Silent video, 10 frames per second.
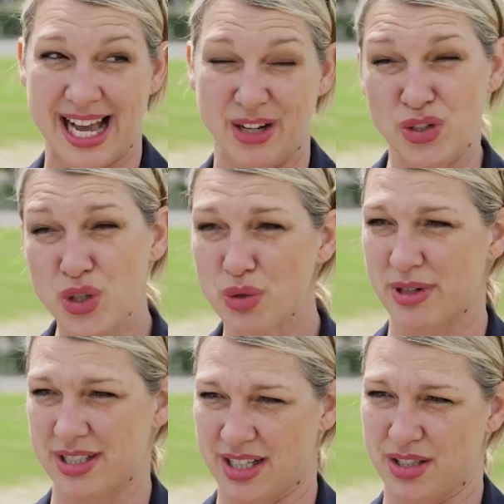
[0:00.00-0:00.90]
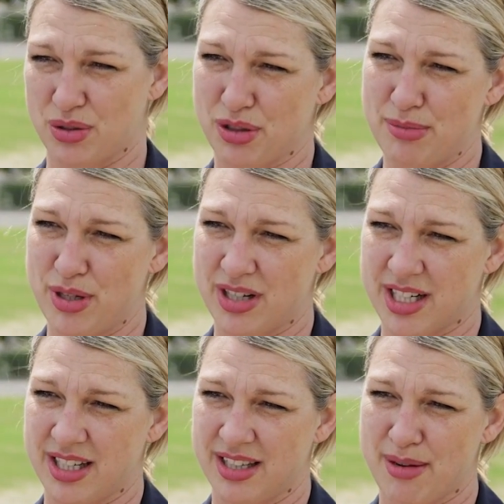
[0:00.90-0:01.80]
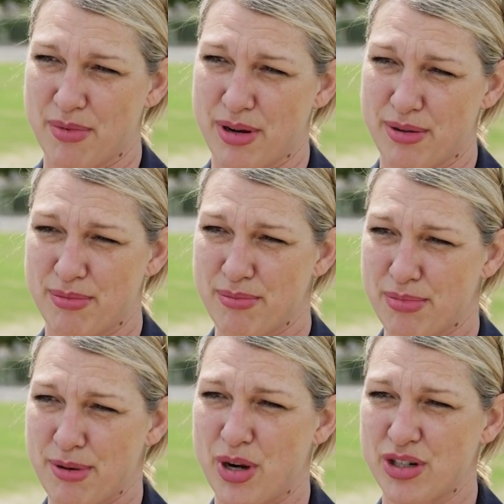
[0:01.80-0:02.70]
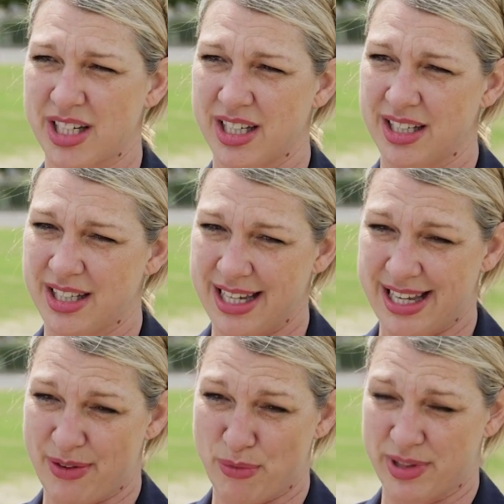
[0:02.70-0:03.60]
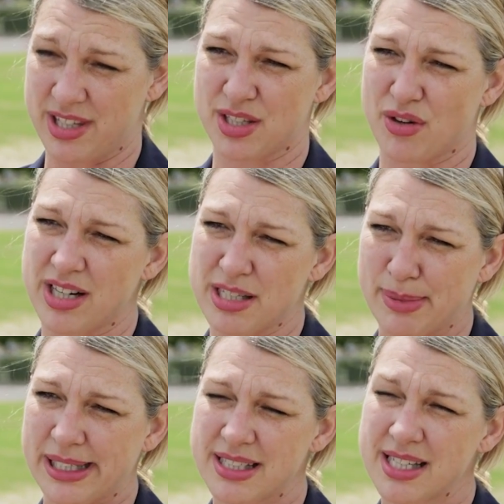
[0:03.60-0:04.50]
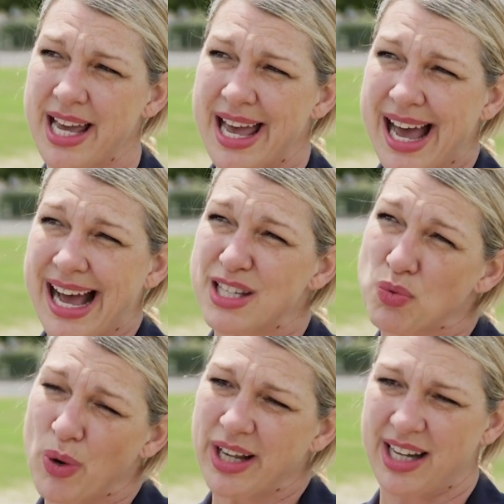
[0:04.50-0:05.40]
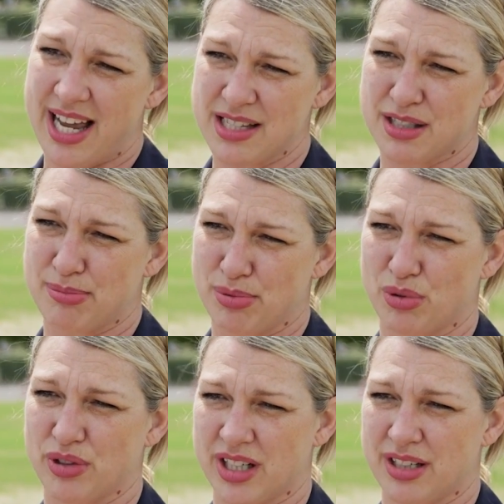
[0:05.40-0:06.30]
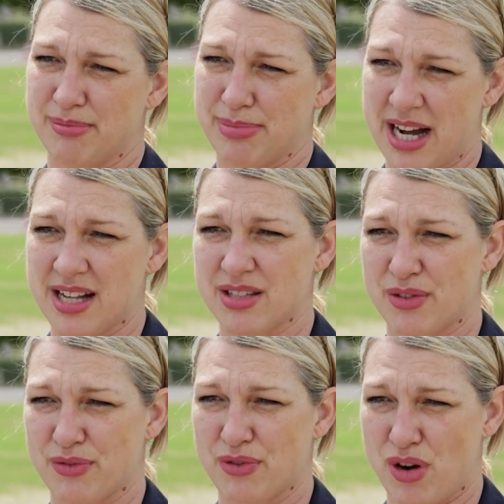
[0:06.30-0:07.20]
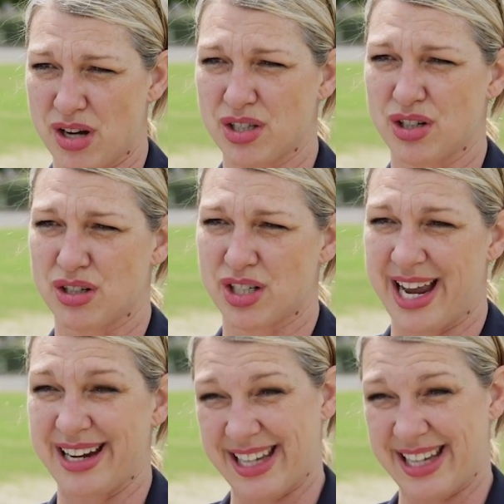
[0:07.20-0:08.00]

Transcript: our new residential community that we're promoting with this great space, as well as the broader parts of Christchurch and